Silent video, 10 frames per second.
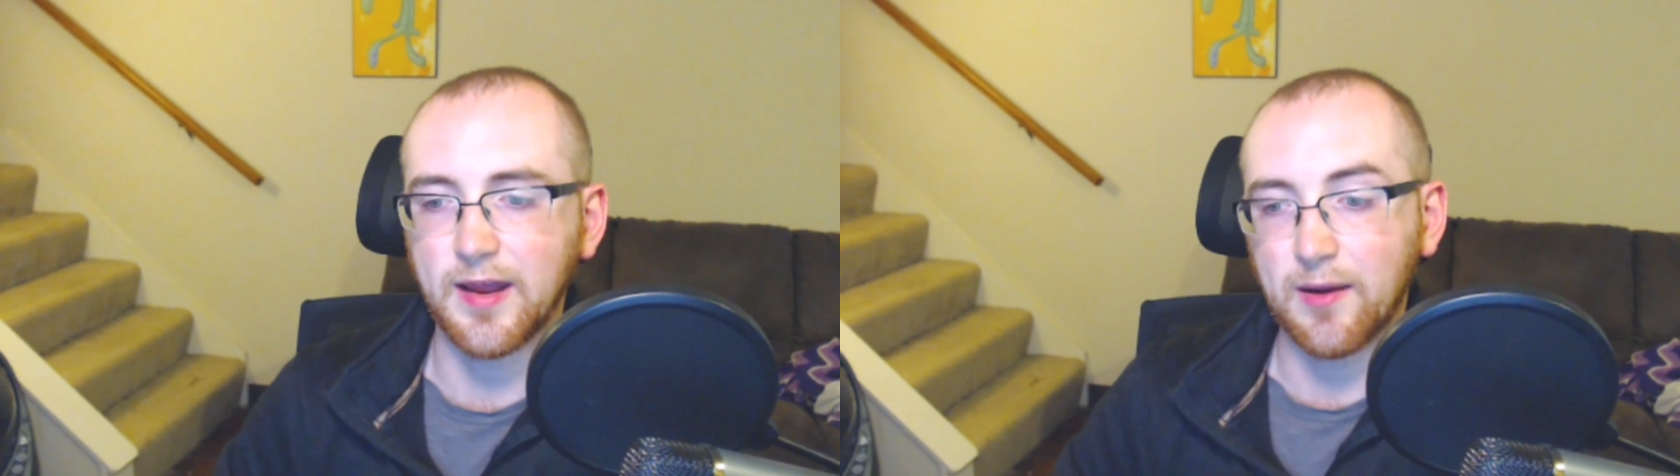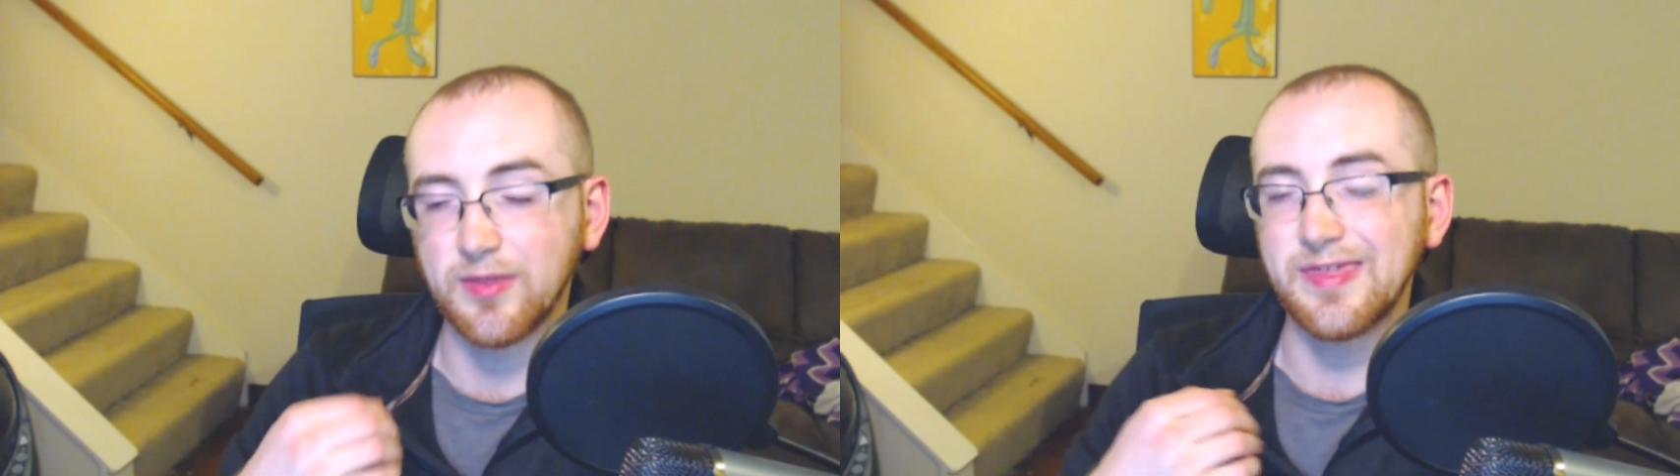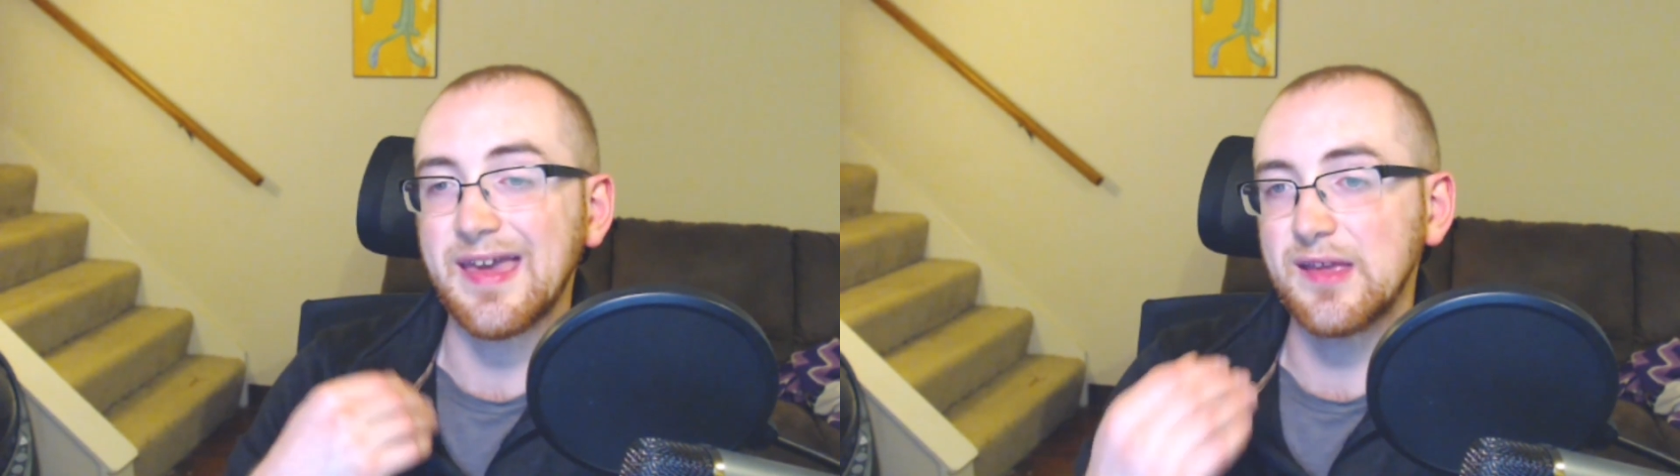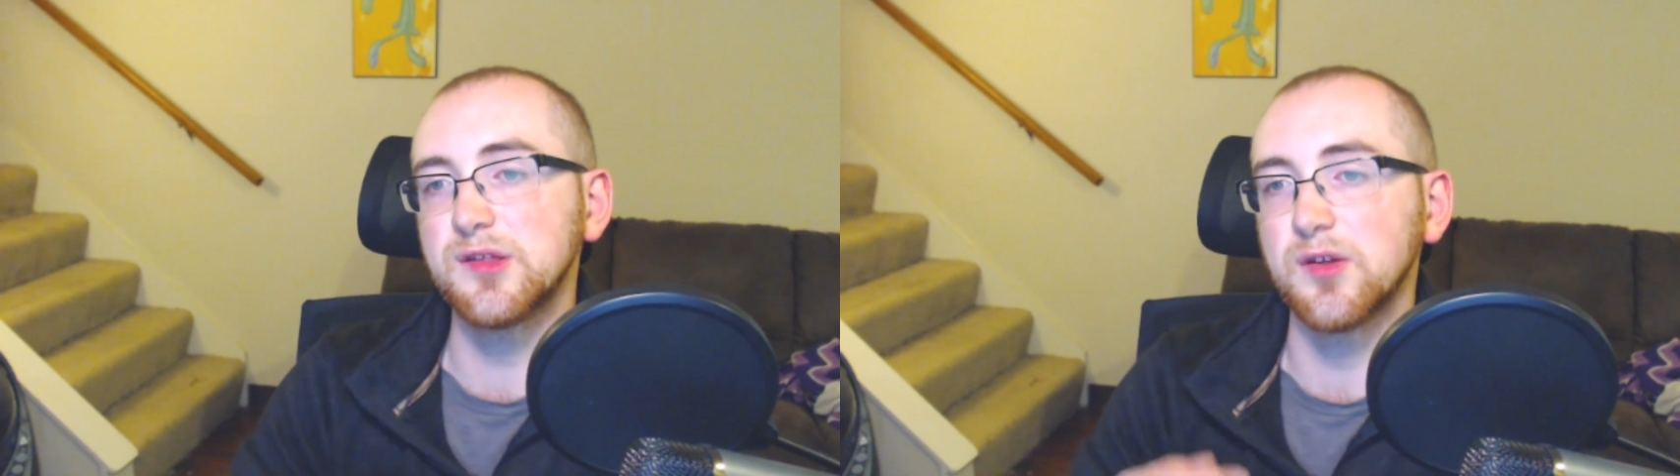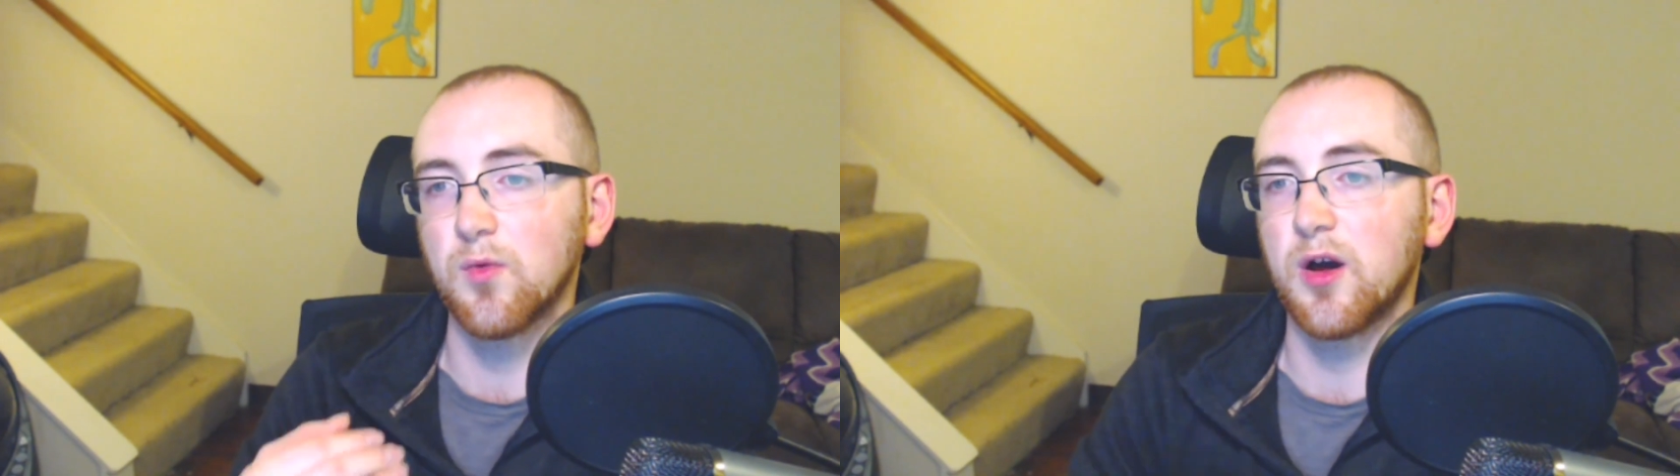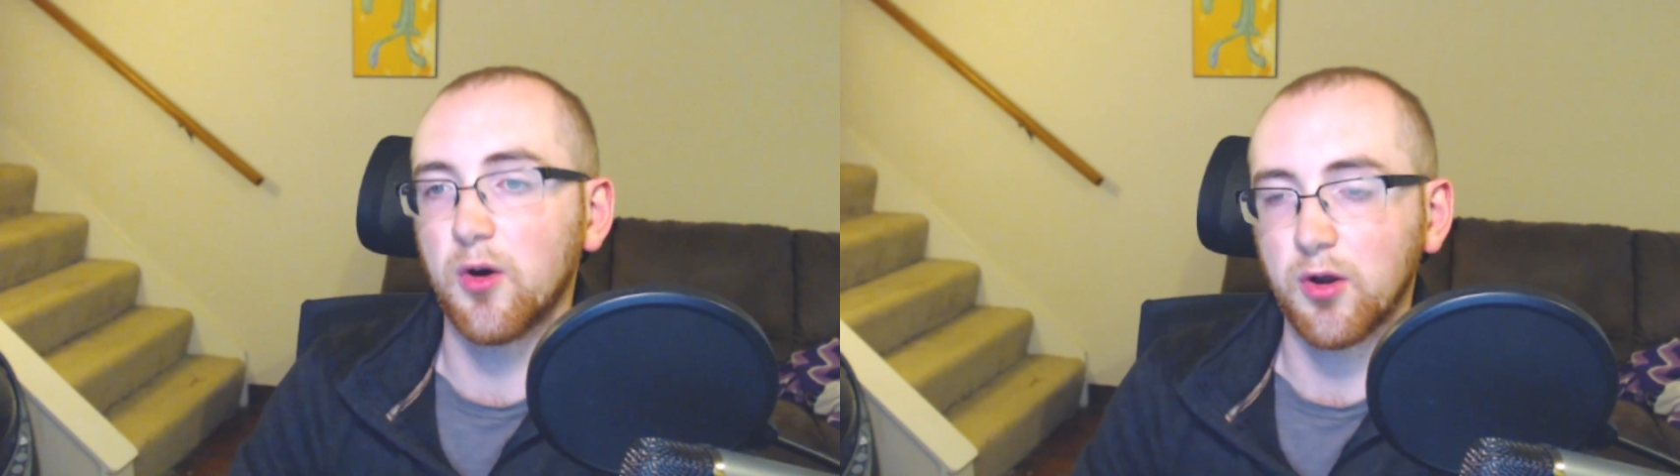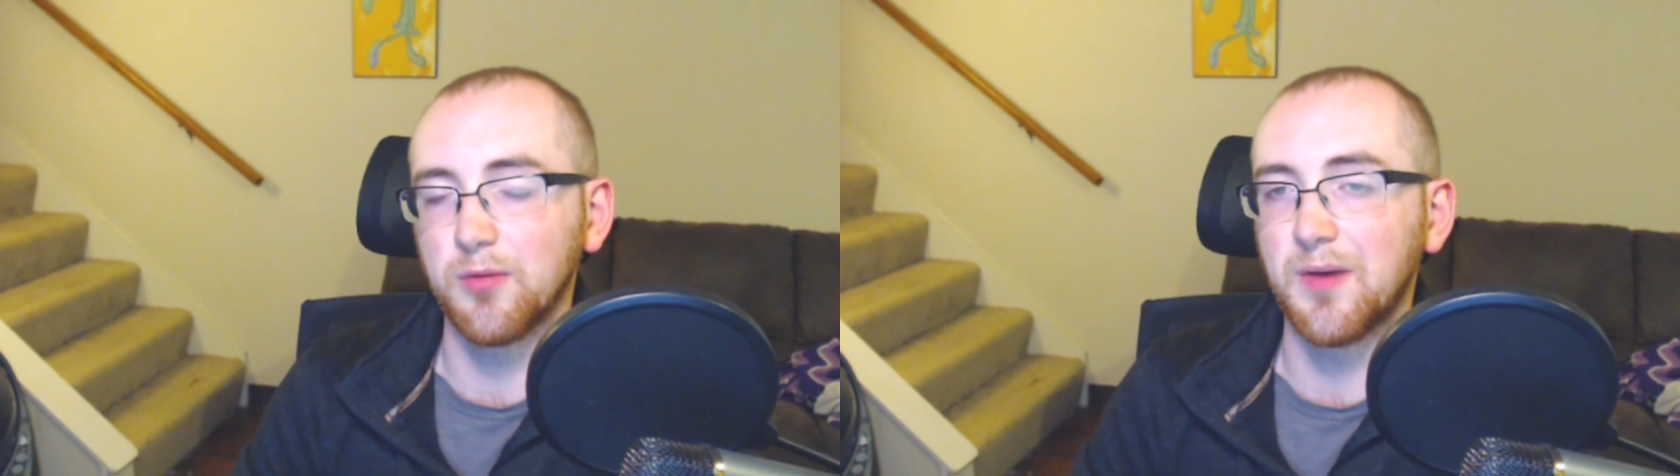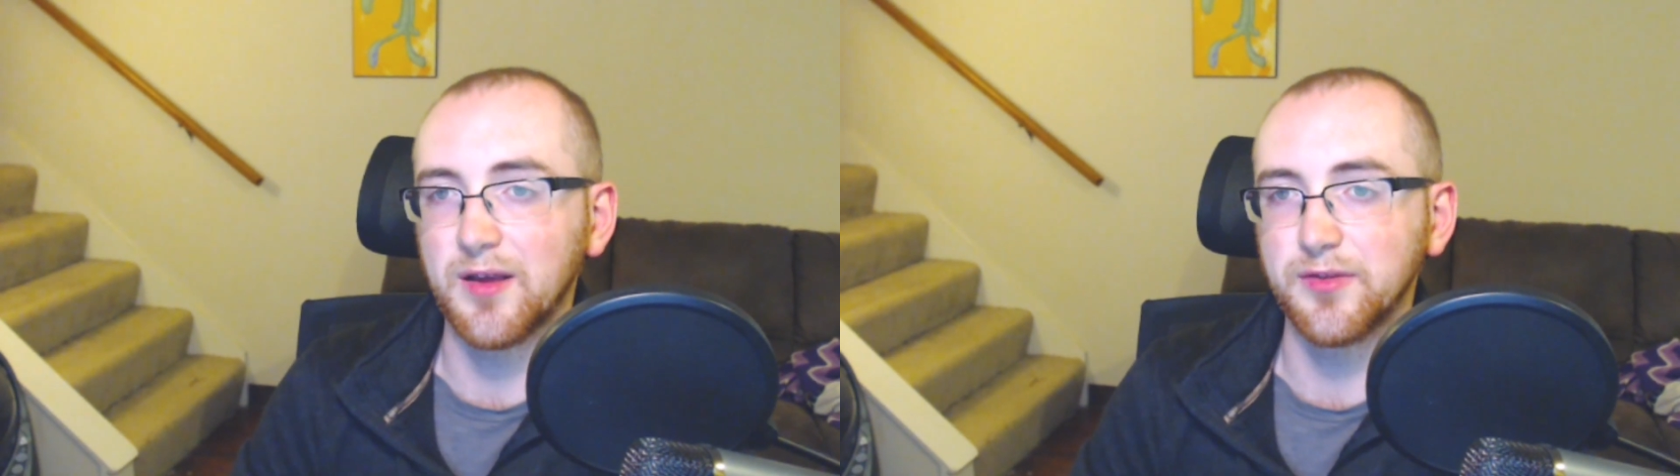on how intense you want
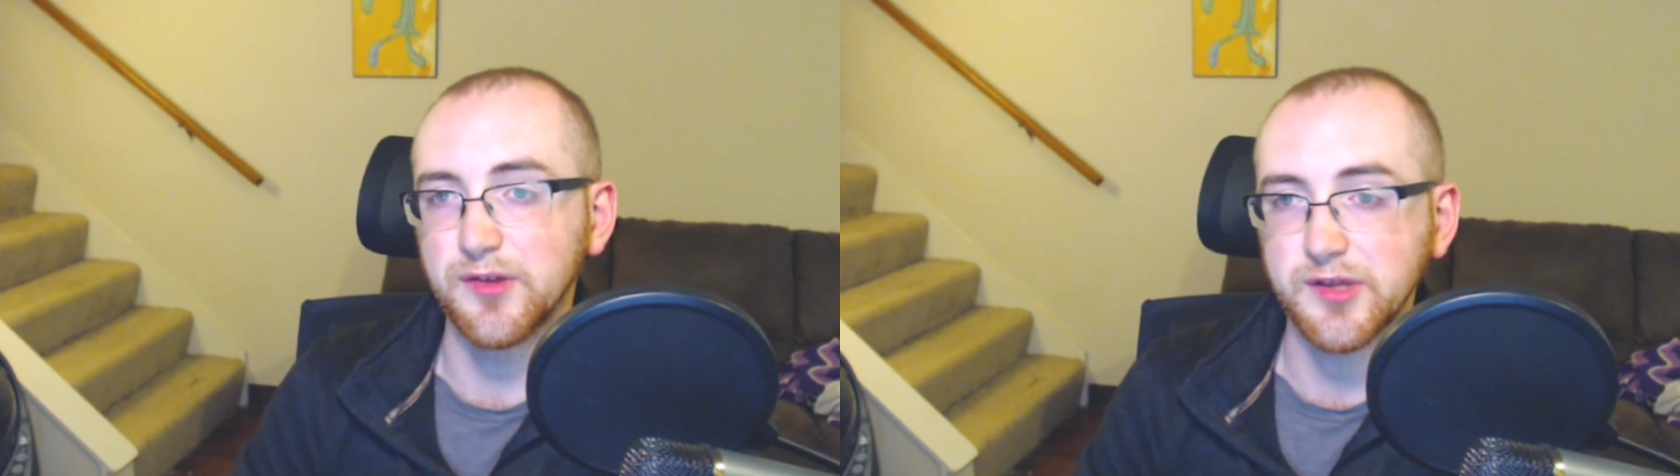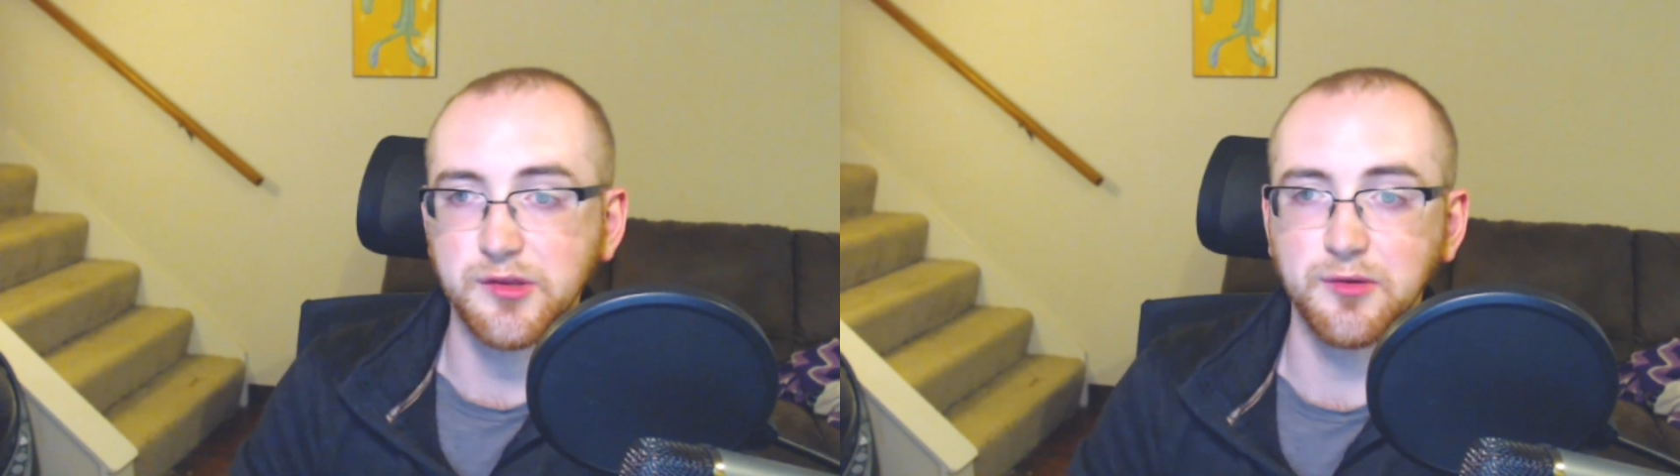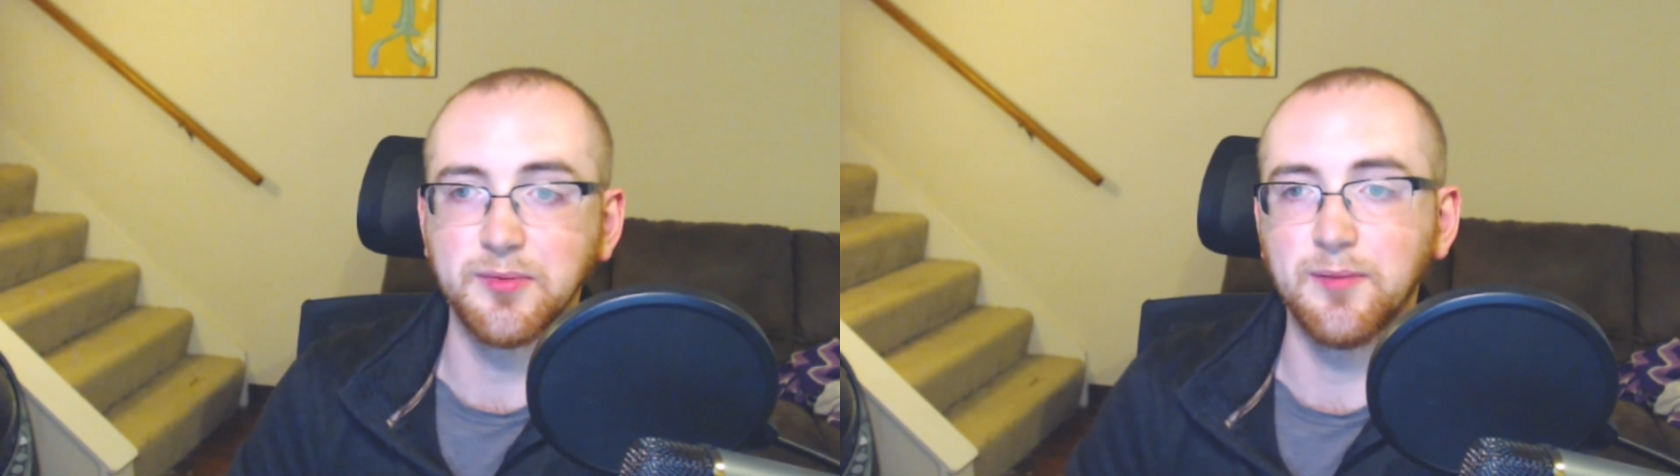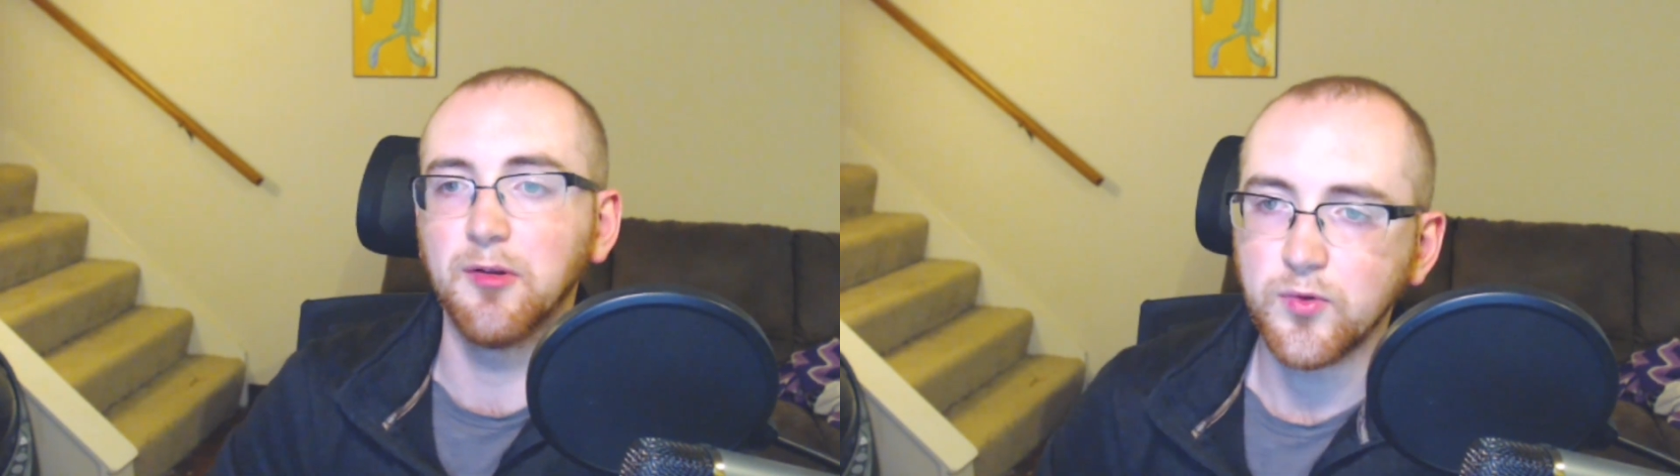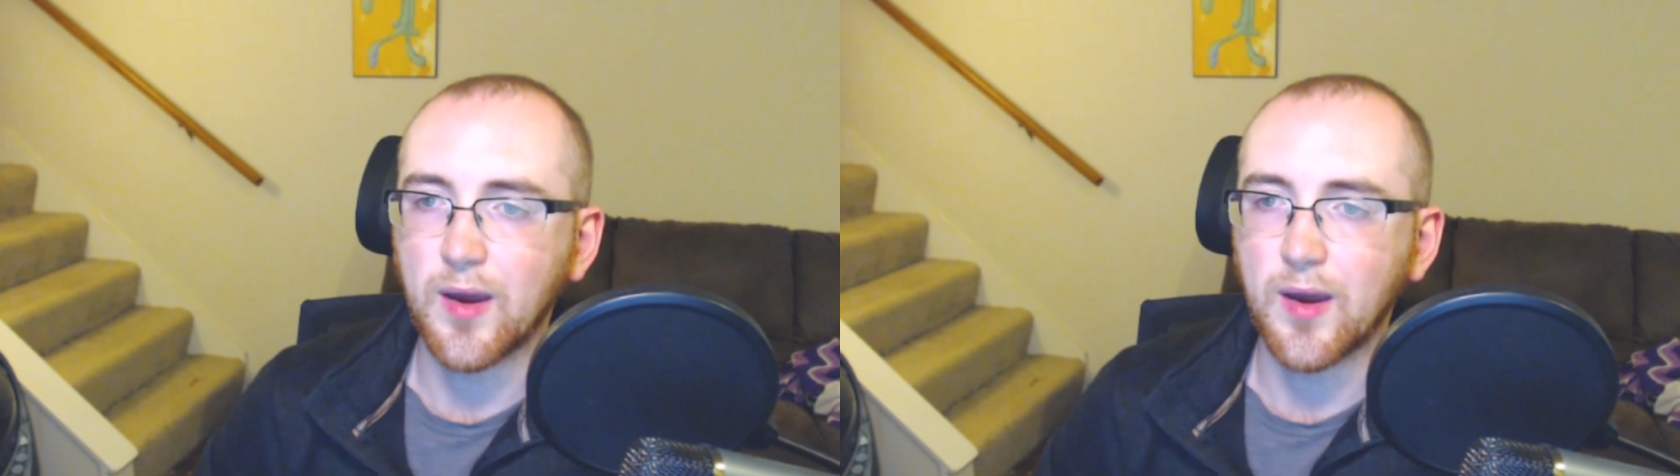auto mod to censor people.